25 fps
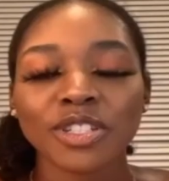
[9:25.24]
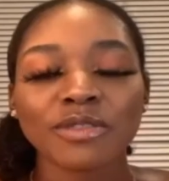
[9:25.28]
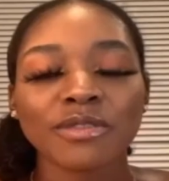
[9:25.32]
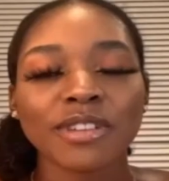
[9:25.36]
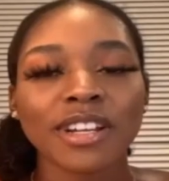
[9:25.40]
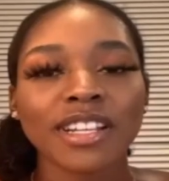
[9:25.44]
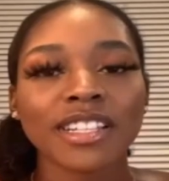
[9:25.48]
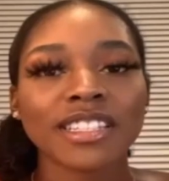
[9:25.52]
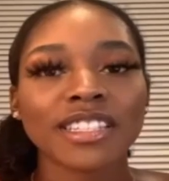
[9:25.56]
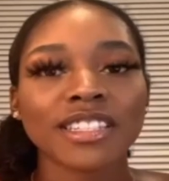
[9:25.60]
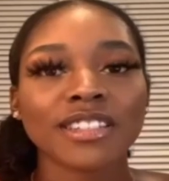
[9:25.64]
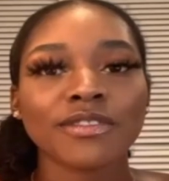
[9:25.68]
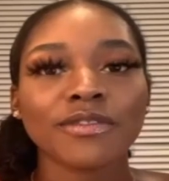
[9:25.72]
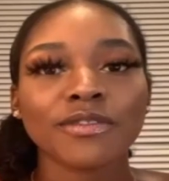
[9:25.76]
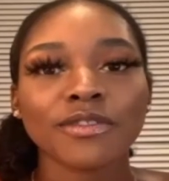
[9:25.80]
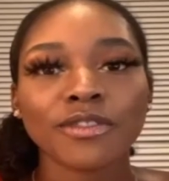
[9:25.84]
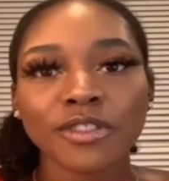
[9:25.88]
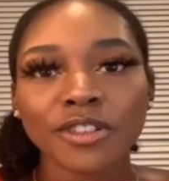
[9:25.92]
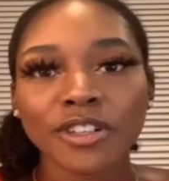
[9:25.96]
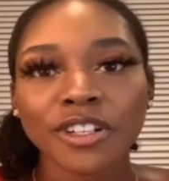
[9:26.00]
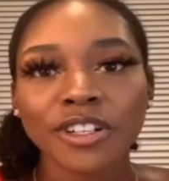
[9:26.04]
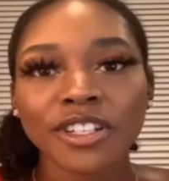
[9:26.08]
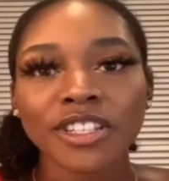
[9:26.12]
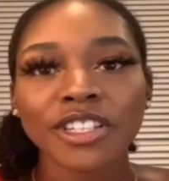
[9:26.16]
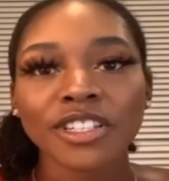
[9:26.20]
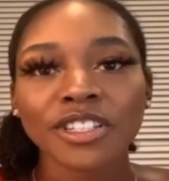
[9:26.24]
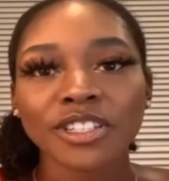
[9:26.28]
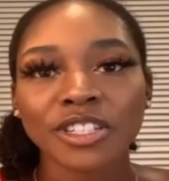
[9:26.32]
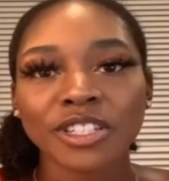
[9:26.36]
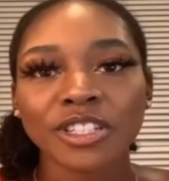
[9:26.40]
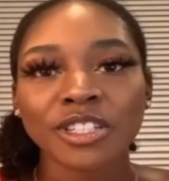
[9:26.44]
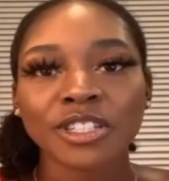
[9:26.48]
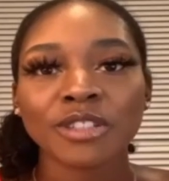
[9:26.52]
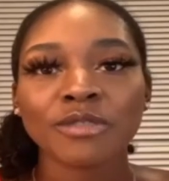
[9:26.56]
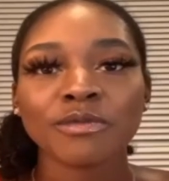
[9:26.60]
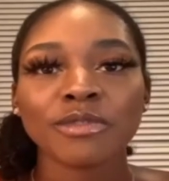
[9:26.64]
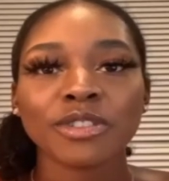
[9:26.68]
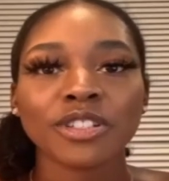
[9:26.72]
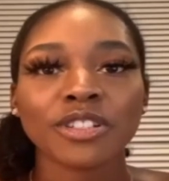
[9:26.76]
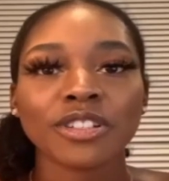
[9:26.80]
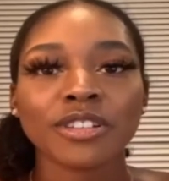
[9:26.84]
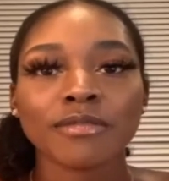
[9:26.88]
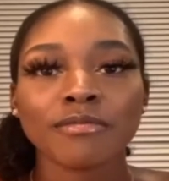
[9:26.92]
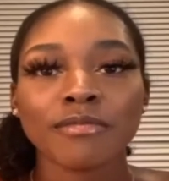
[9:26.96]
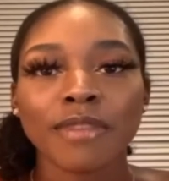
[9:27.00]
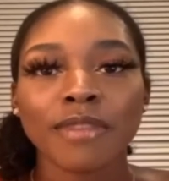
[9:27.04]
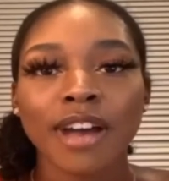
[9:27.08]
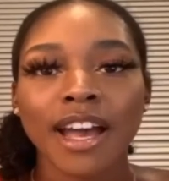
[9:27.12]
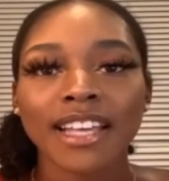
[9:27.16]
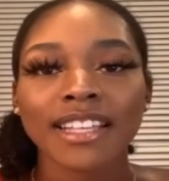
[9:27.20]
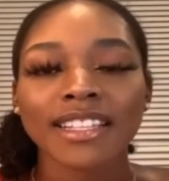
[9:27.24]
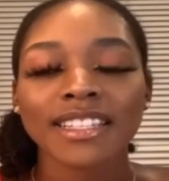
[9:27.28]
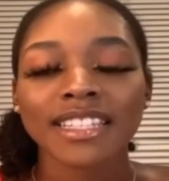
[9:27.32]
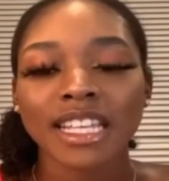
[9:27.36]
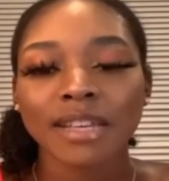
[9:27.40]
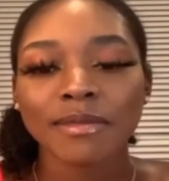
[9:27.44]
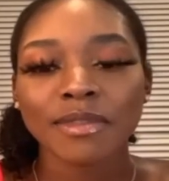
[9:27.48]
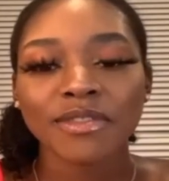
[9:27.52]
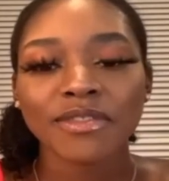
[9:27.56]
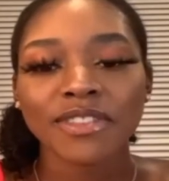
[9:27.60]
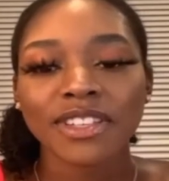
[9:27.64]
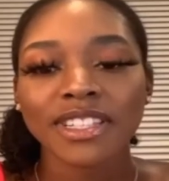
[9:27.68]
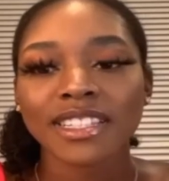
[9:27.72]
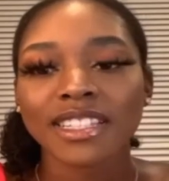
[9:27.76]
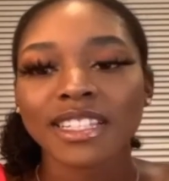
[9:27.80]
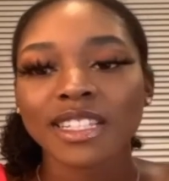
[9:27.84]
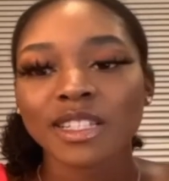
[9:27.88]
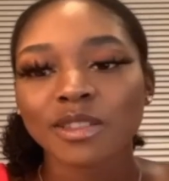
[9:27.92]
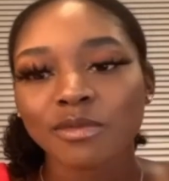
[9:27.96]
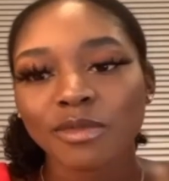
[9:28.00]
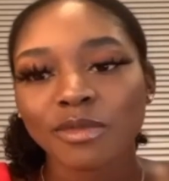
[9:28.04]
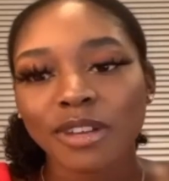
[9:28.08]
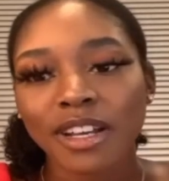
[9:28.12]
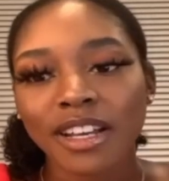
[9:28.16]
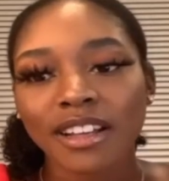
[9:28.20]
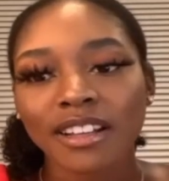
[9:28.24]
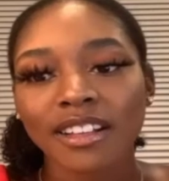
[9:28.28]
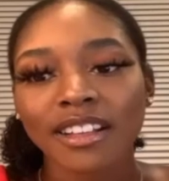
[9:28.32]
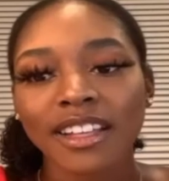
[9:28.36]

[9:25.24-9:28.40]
runs the 4 and the 2, which are my same events as well.